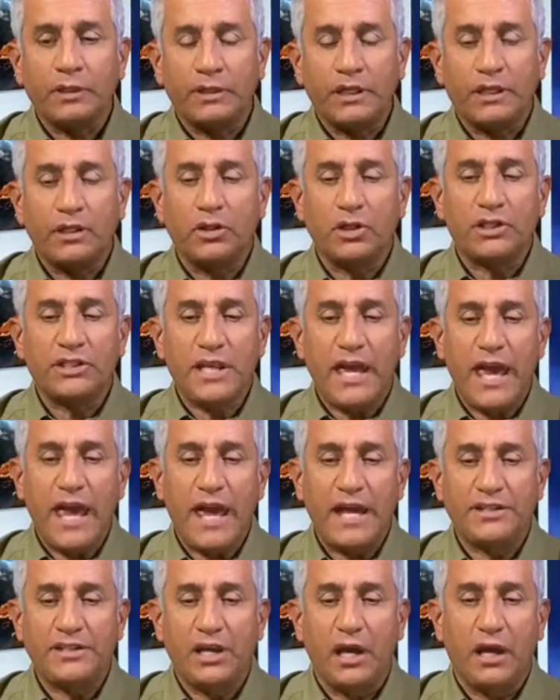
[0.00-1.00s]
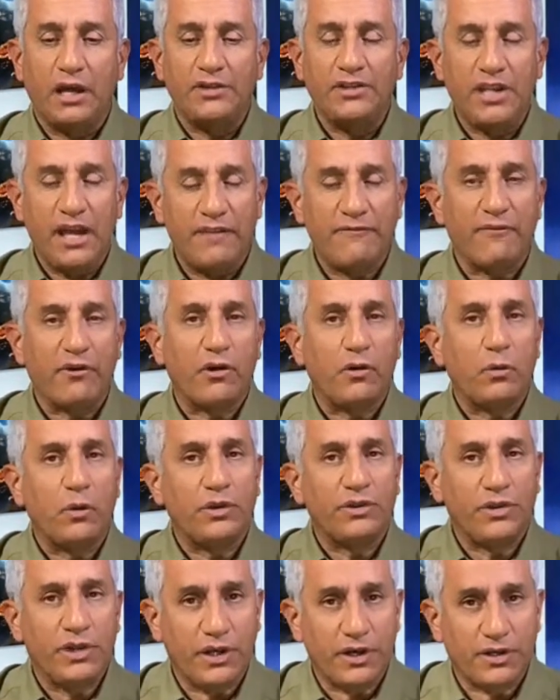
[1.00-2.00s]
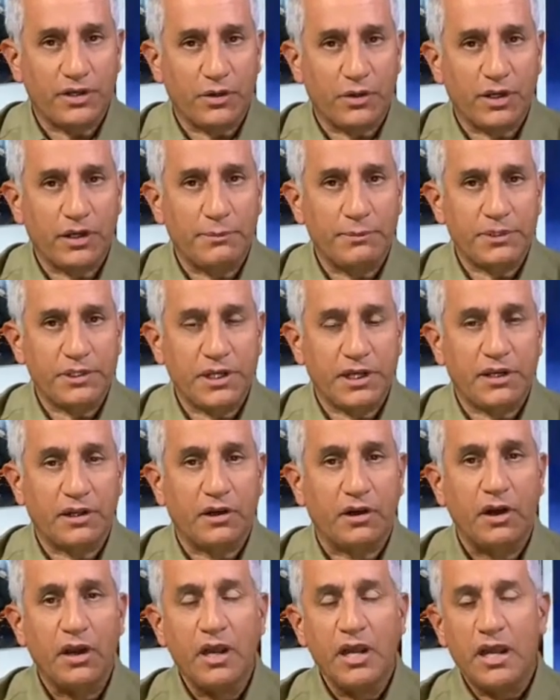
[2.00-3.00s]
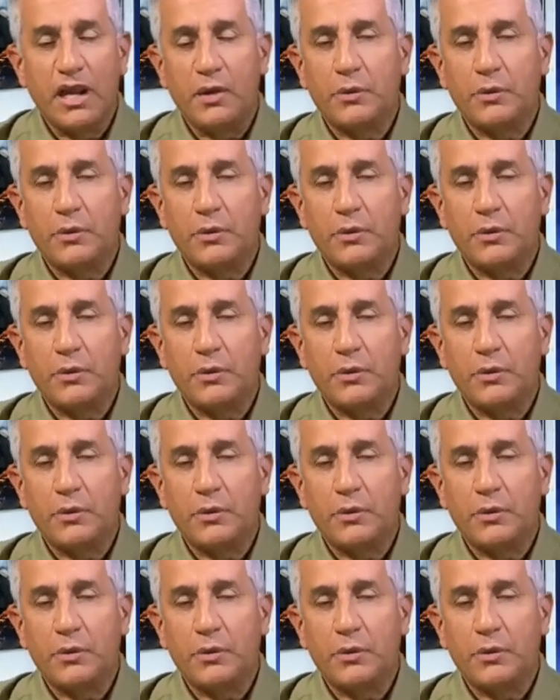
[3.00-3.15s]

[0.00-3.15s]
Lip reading: that looks at Denver and what they're doing in particular.